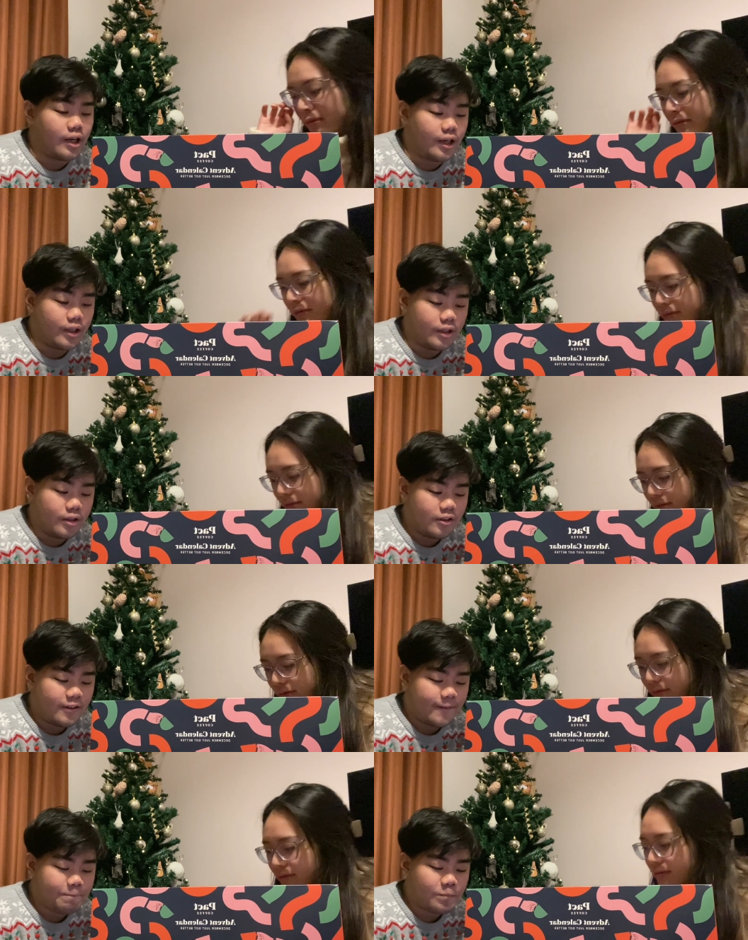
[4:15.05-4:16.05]
Speaker 1: a
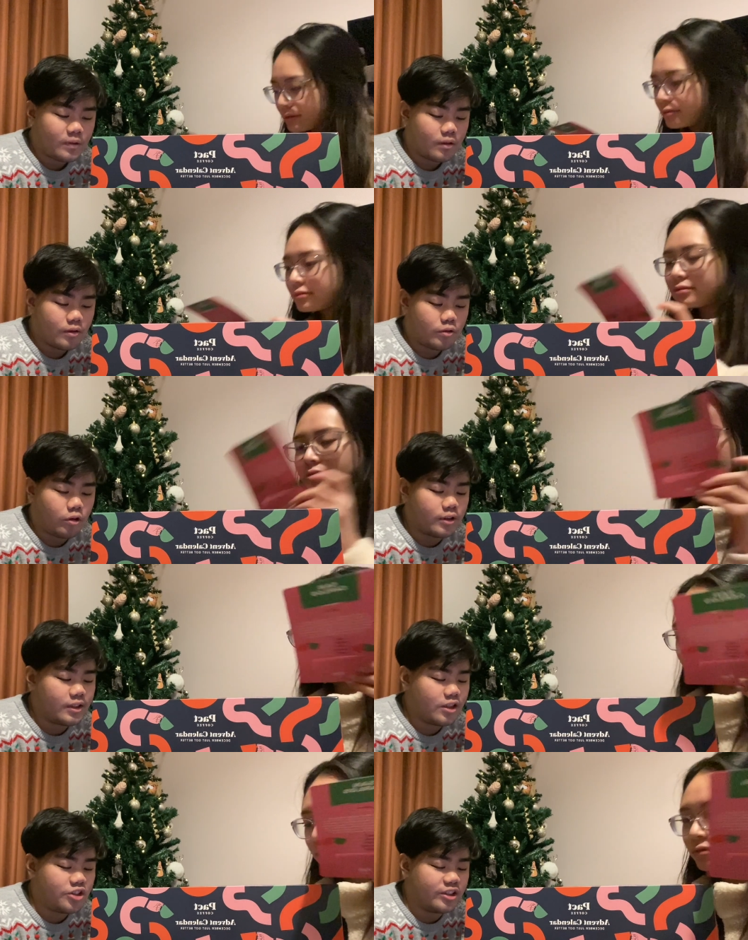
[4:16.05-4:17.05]

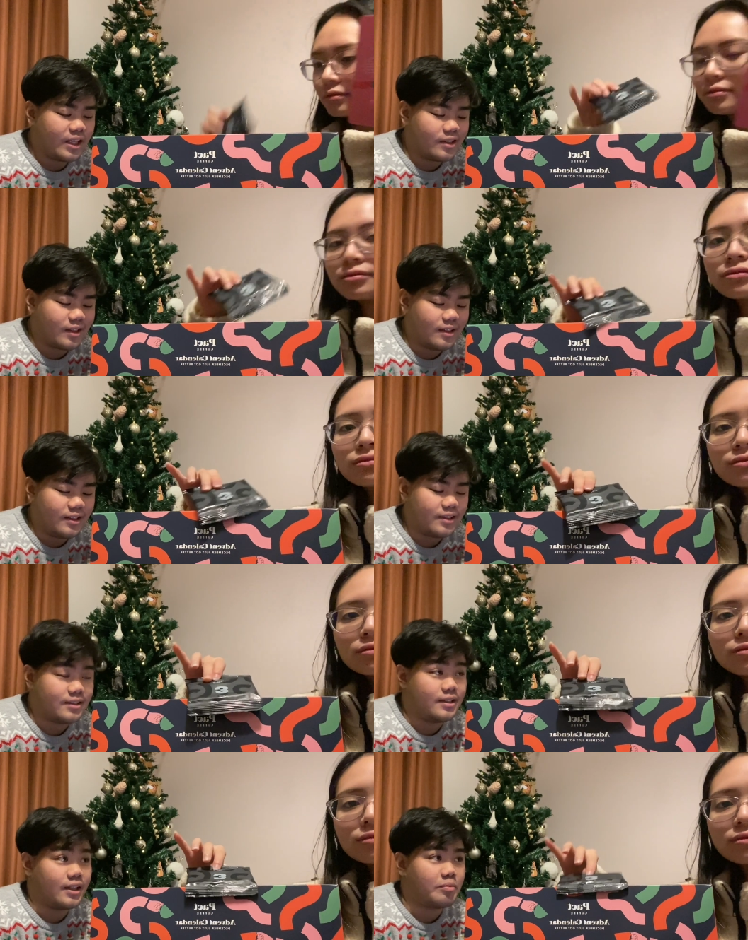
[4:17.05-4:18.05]
crossing genetically
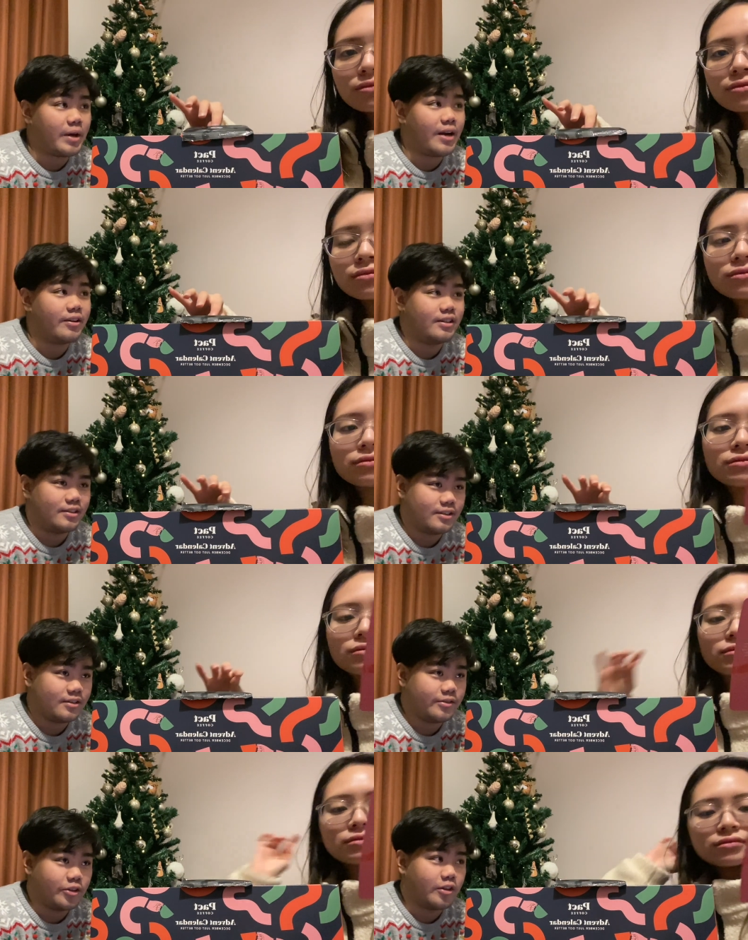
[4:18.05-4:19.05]
distinct parents
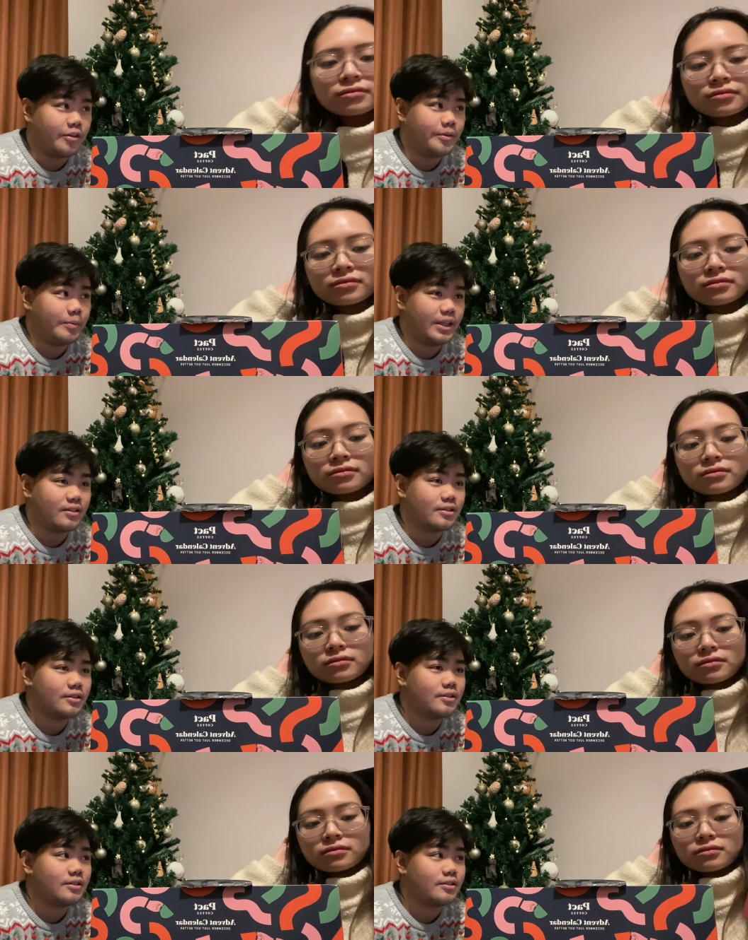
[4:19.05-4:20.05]
for coffee beans
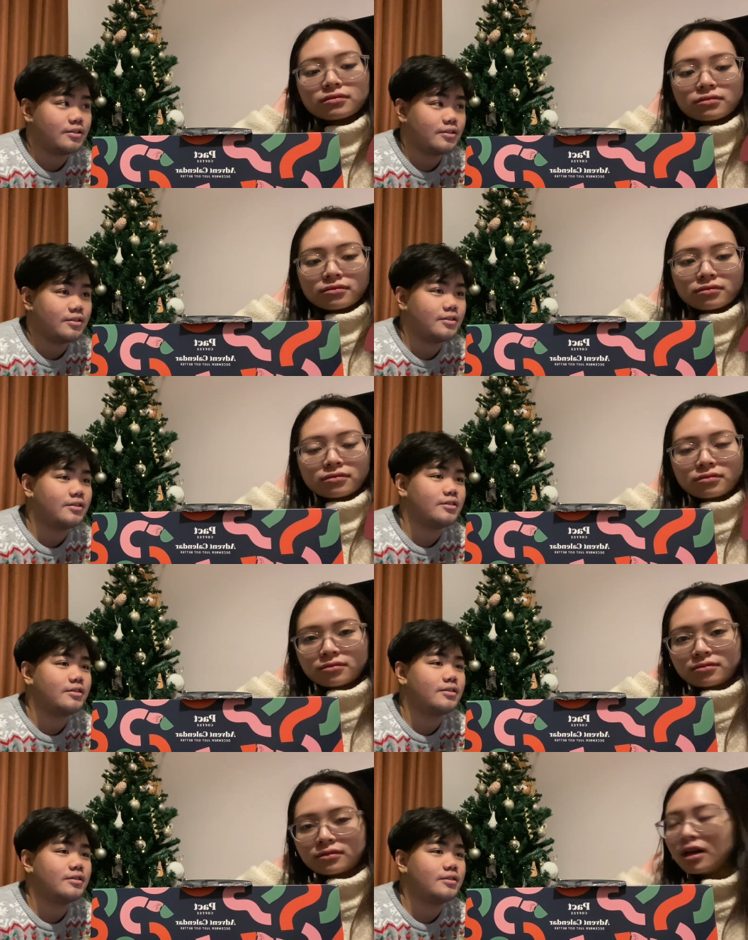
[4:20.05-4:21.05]

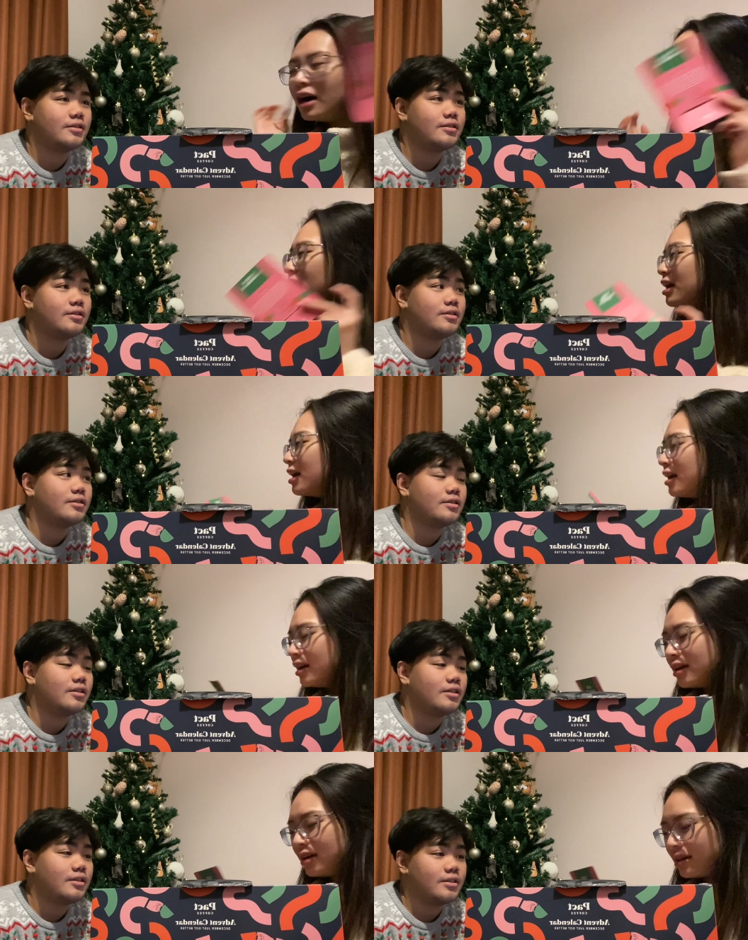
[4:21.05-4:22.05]
huh
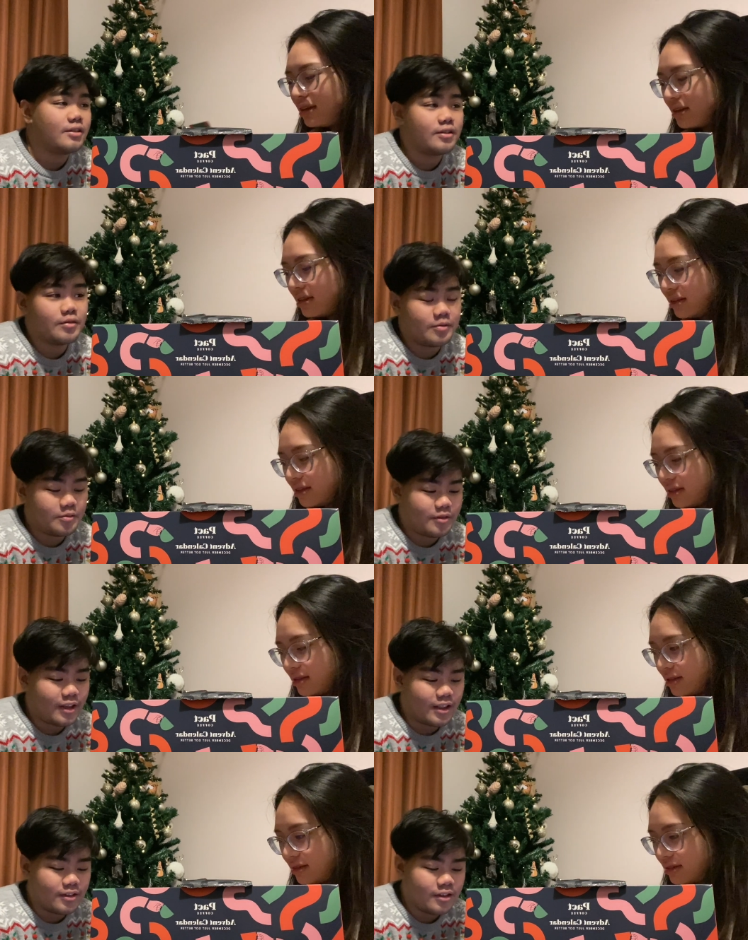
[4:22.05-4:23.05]

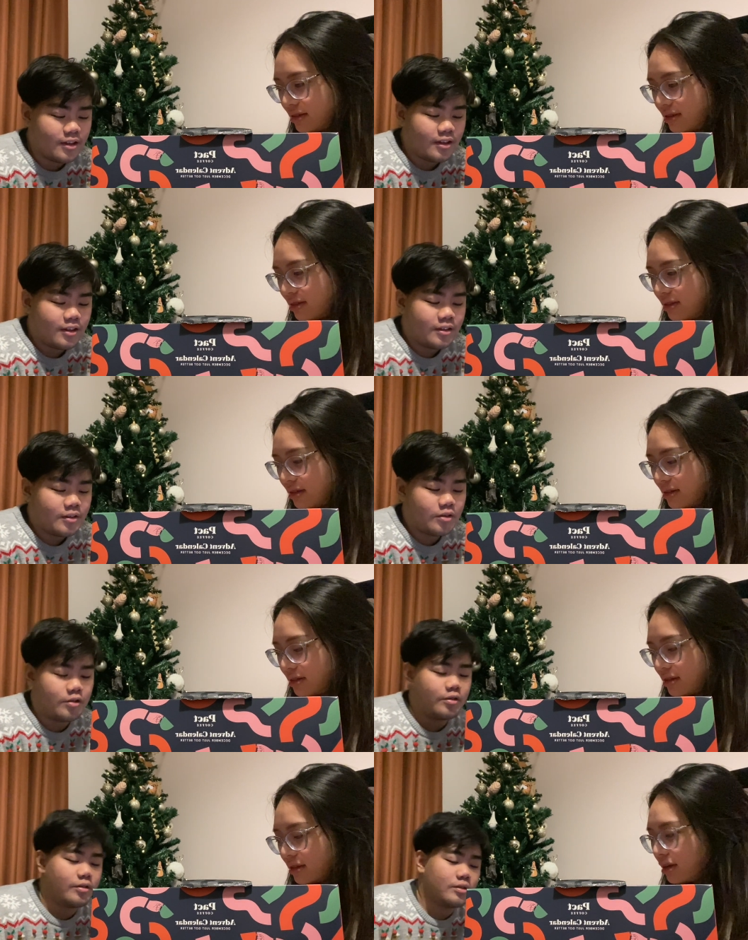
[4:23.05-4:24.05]
it
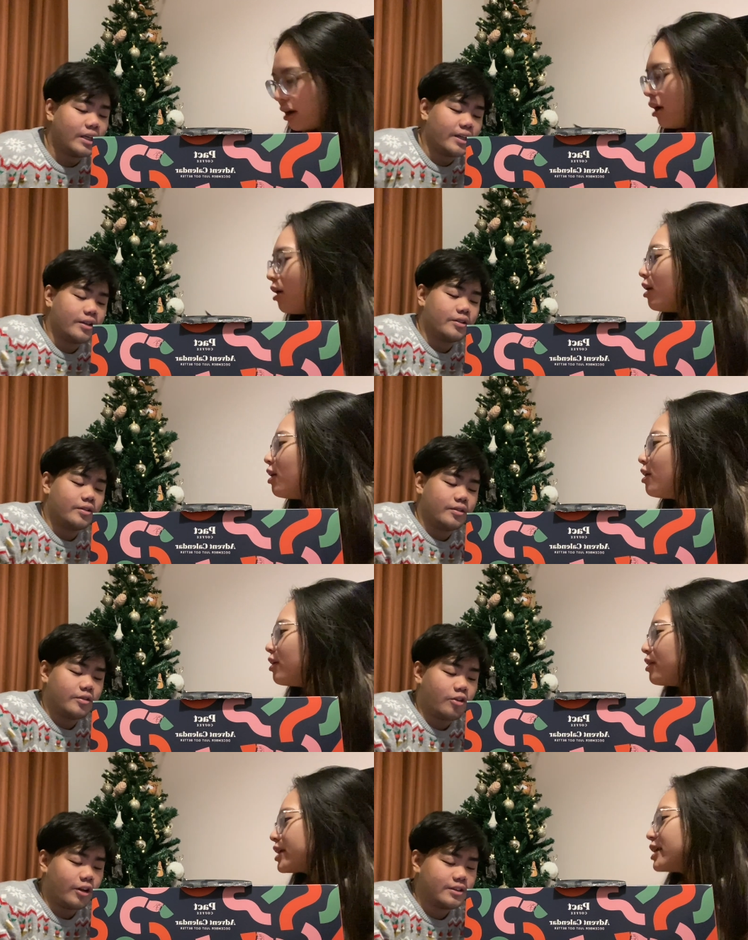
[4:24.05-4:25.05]

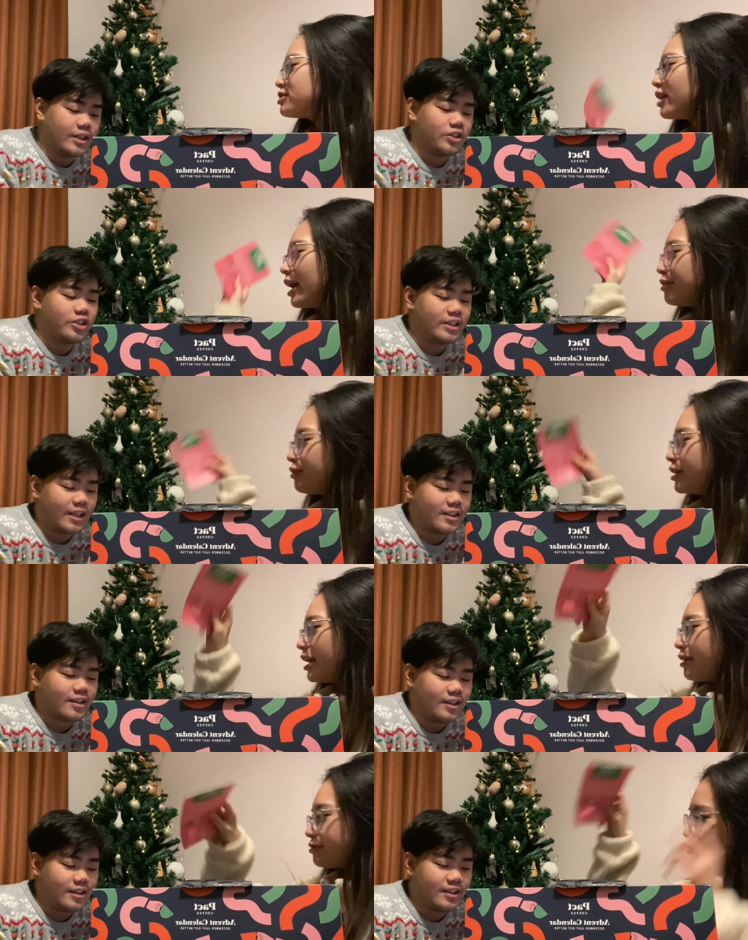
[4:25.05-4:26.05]
oh okay so F1
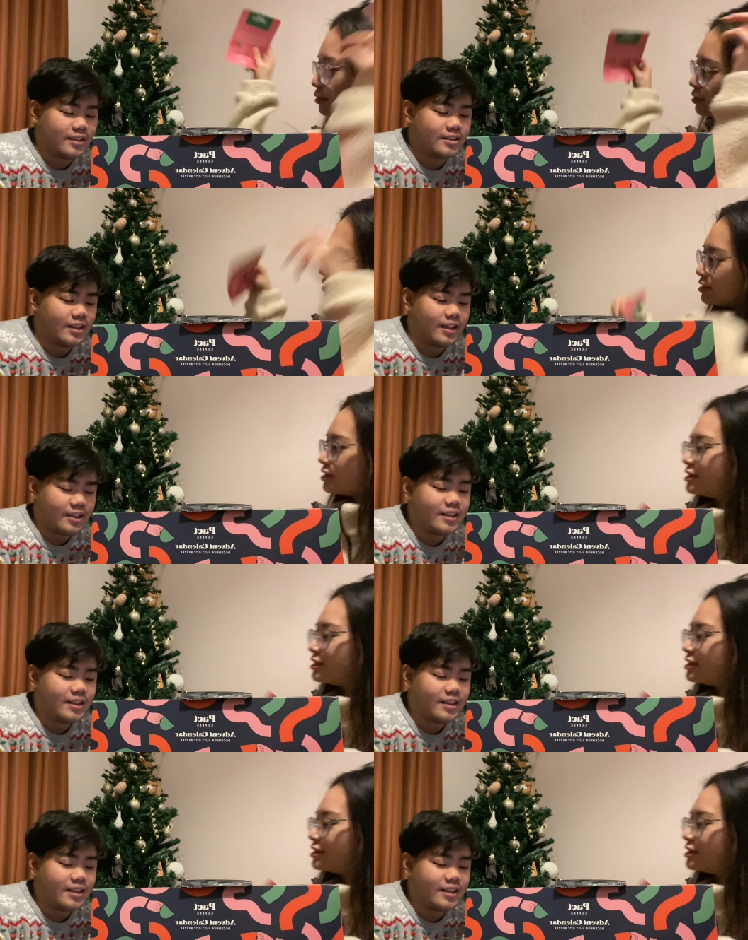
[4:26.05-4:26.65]
F2 distinct,